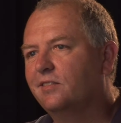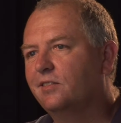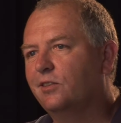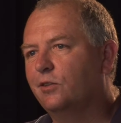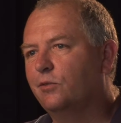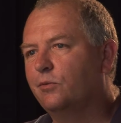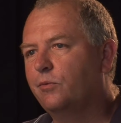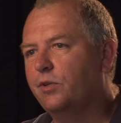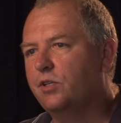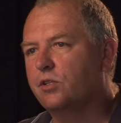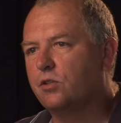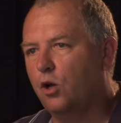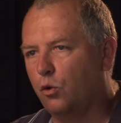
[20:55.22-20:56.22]
You know, we
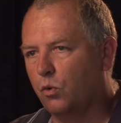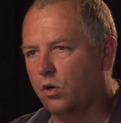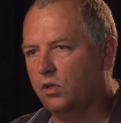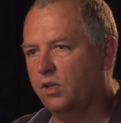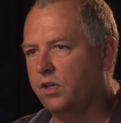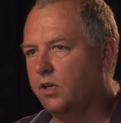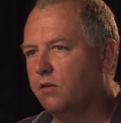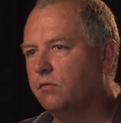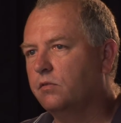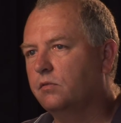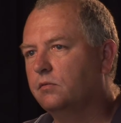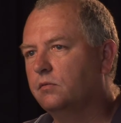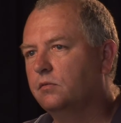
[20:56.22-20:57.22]
just saw work leave
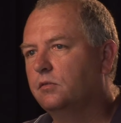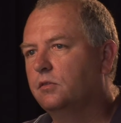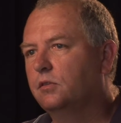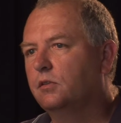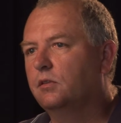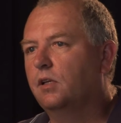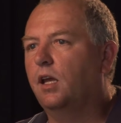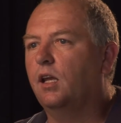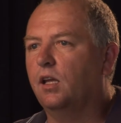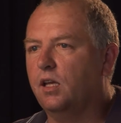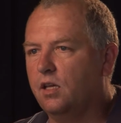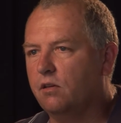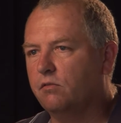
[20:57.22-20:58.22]
and
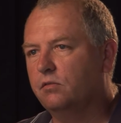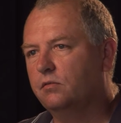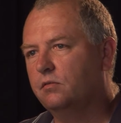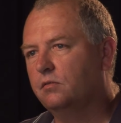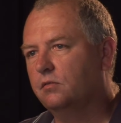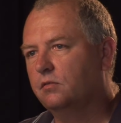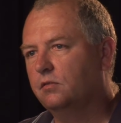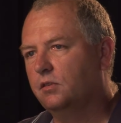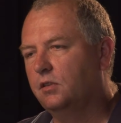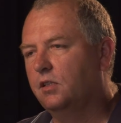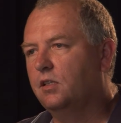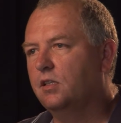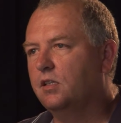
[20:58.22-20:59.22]
leave, a
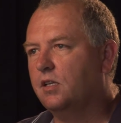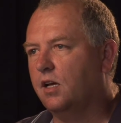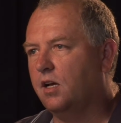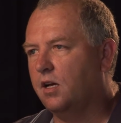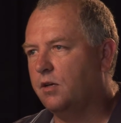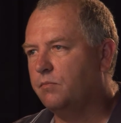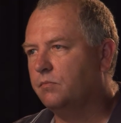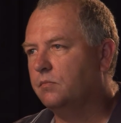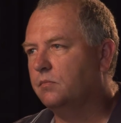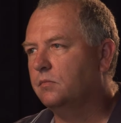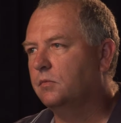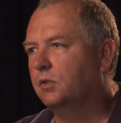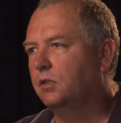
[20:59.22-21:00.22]
little at a time,
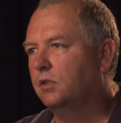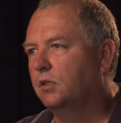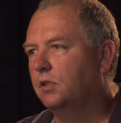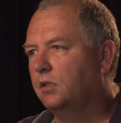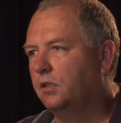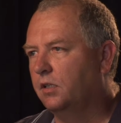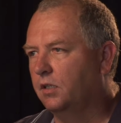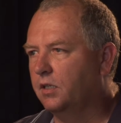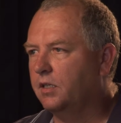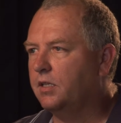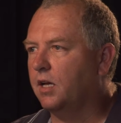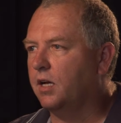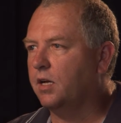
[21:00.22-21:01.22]

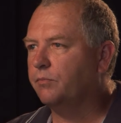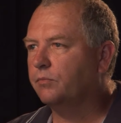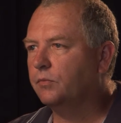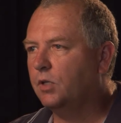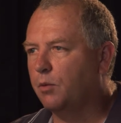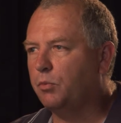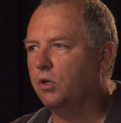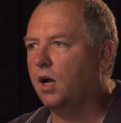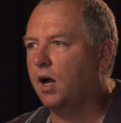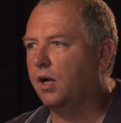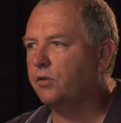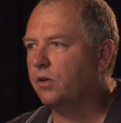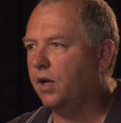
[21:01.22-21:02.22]
a couple
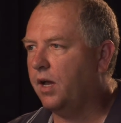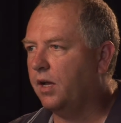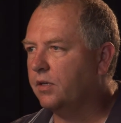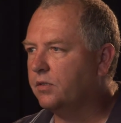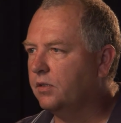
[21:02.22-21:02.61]
contracts.